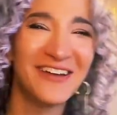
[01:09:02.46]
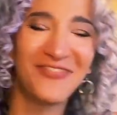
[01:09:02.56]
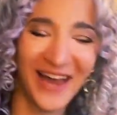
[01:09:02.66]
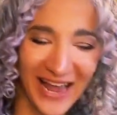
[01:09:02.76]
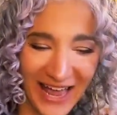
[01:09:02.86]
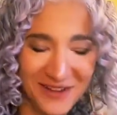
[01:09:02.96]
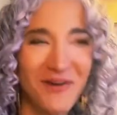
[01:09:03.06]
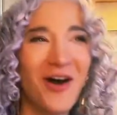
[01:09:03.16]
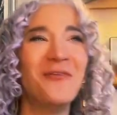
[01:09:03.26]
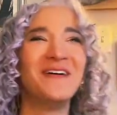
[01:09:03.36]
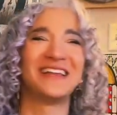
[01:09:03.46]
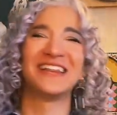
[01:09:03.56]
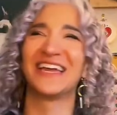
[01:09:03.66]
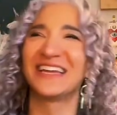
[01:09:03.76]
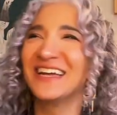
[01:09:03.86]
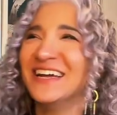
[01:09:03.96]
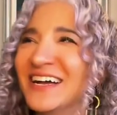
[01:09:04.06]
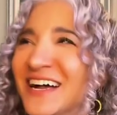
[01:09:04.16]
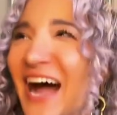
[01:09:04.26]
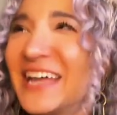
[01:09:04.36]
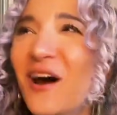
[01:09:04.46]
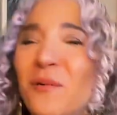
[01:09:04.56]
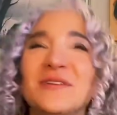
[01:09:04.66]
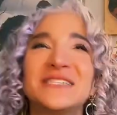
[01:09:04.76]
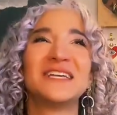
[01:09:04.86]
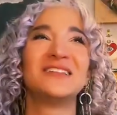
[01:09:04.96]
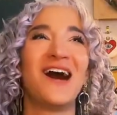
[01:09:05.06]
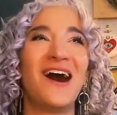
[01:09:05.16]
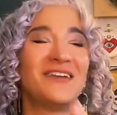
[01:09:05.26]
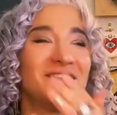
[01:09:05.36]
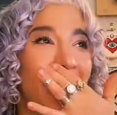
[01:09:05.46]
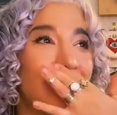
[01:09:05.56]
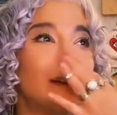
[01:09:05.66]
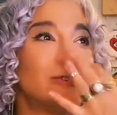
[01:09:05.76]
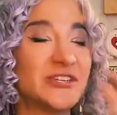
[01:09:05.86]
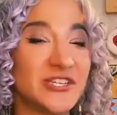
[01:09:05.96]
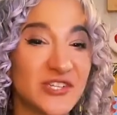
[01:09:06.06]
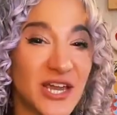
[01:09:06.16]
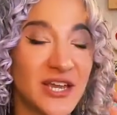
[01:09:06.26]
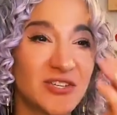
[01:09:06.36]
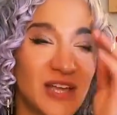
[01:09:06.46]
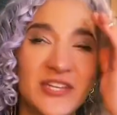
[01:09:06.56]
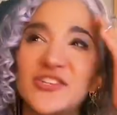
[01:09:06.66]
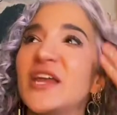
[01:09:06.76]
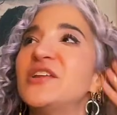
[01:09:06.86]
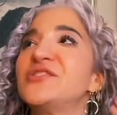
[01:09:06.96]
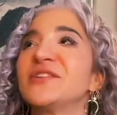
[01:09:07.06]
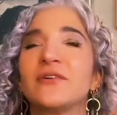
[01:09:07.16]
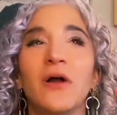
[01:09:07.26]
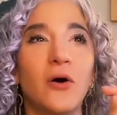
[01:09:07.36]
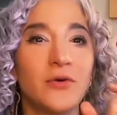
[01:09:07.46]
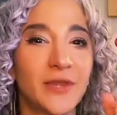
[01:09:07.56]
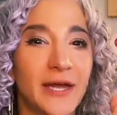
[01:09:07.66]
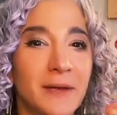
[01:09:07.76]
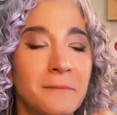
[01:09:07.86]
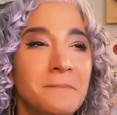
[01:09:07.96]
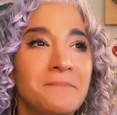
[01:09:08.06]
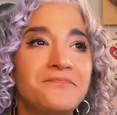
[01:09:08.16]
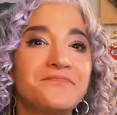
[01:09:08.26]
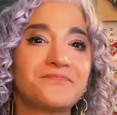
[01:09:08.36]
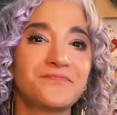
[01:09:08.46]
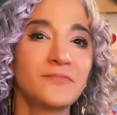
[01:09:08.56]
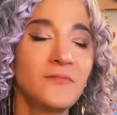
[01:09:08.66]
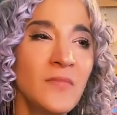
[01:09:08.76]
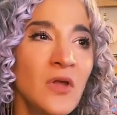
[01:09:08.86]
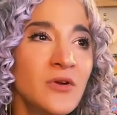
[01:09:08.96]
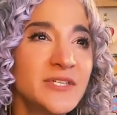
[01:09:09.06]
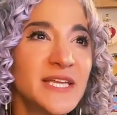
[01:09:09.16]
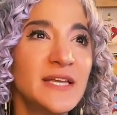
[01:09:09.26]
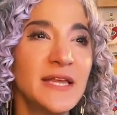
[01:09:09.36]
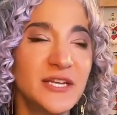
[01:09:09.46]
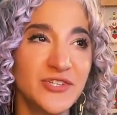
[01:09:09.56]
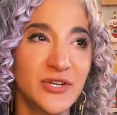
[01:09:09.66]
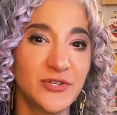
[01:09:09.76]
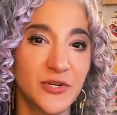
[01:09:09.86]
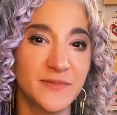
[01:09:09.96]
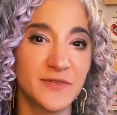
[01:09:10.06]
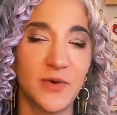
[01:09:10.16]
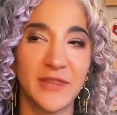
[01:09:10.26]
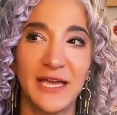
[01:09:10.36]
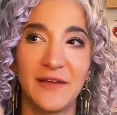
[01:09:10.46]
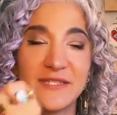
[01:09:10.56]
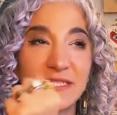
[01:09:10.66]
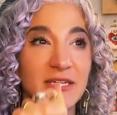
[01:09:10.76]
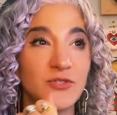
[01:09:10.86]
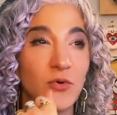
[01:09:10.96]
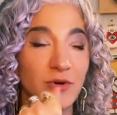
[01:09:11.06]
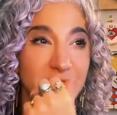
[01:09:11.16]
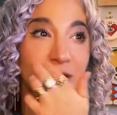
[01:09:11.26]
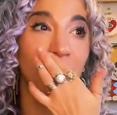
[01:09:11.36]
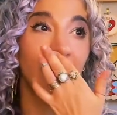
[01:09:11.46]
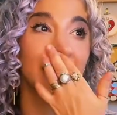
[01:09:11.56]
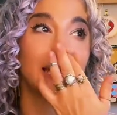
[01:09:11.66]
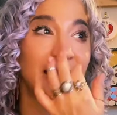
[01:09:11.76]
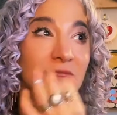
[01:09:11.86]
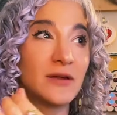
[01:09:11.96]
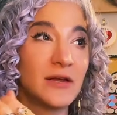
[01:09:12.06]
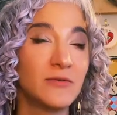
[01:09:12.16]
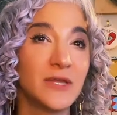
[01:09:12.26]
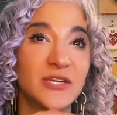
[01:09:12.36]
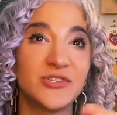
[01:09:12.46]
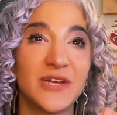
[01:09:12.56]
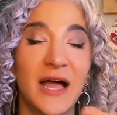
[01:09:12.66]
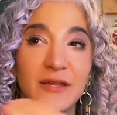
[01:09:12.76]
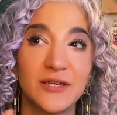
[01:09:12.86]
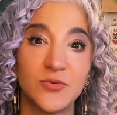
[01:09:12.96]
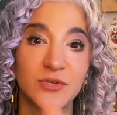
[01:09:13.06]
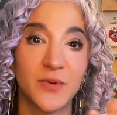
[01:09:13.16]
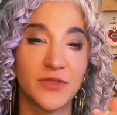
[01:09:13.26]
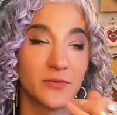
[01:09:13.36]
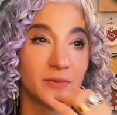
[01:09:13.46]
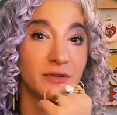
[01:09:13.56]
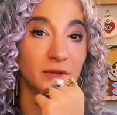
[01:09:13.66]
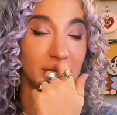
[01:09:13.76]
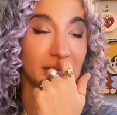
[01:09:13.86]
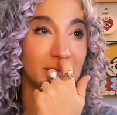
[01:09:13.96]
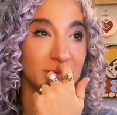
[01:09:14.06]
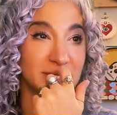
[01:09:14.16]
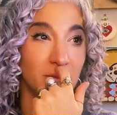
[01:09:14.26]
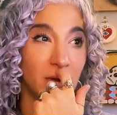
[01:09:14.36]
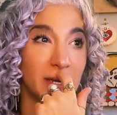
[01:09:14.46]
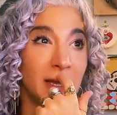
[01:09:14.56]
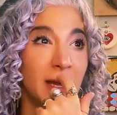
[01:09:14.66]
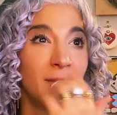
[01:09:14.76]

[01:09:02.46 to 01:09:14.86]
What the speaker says: if I had a moment, like, I can almost see a lot of that energy changing their own, like, articulation in terms of what they have to say towards someone in relationality towards what they're building with someone.